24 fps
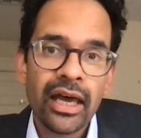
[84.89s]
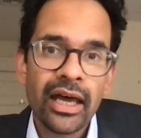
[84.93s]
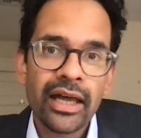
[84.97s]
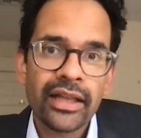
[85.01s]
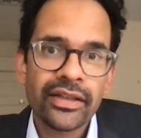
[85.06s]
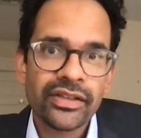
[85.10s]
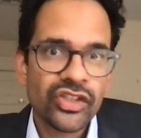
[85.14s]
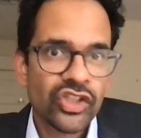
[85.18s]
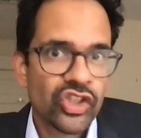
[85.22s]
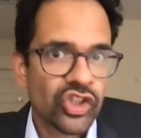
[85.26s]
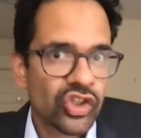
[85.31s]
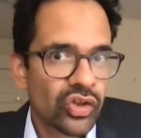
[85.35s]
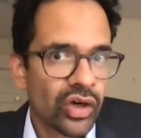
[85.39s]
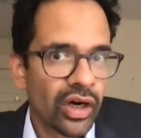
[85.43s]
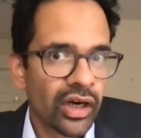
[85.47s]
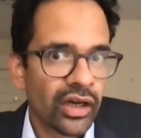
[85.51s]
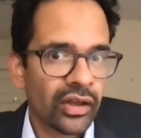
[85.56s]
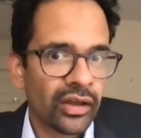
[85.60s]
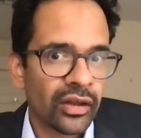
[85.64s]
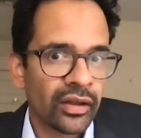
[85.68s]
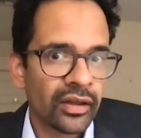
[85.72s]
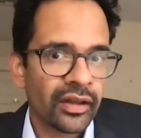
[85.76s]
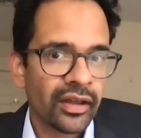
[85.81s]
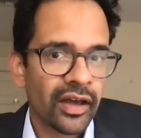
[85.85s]
and
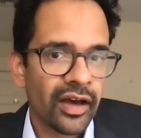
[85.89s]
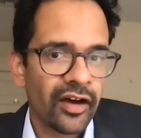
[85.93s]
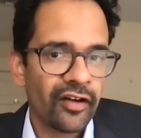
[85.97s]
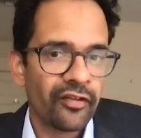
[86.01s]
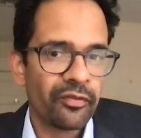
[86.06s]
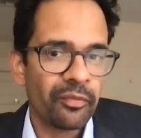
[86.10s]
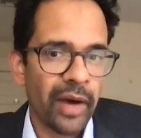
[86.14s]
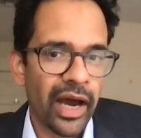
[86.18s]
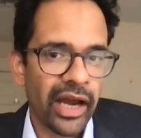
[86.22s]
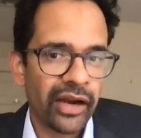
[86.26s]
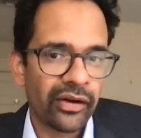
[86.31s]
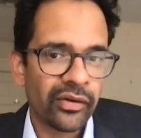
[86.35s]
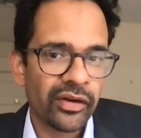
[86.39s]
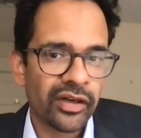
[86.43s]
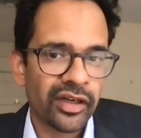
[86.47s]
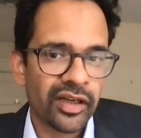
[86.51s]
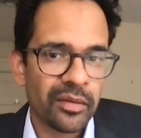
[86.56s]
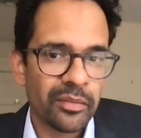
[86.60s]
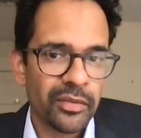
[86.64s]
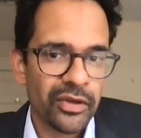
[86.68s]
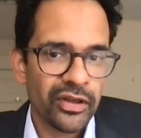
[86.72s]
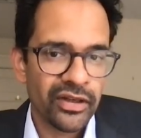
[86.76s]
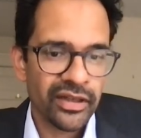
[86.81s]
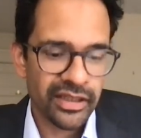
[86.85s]
struggle of migrant
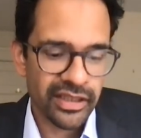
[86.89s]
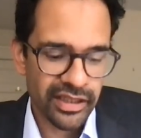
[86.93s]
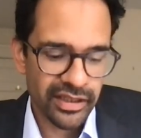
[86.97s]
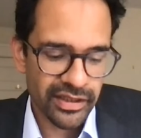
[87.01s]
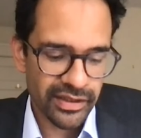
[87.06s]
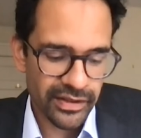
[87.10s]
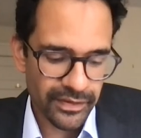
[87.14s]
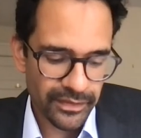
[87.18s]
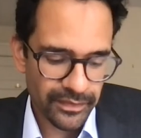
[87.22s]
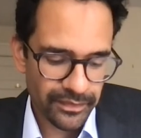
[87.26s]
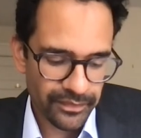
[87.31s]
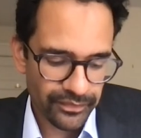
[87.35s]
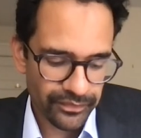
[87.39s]
communities.